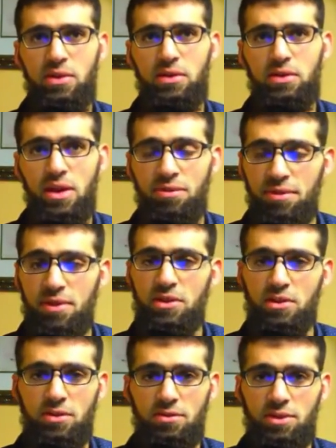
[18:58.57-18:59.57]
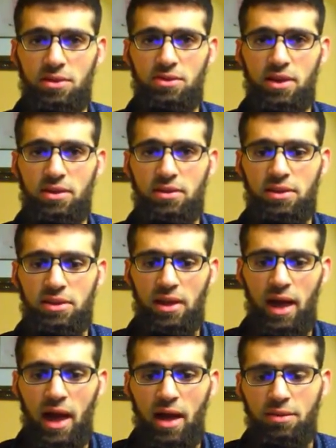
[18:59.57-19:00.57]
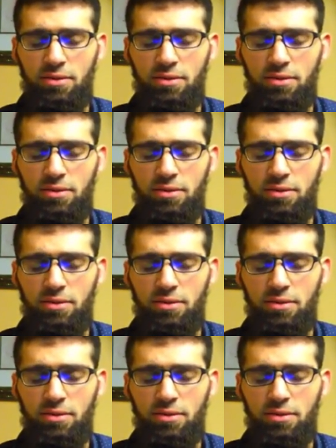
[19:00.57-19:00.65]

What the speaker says: definition of success that they have.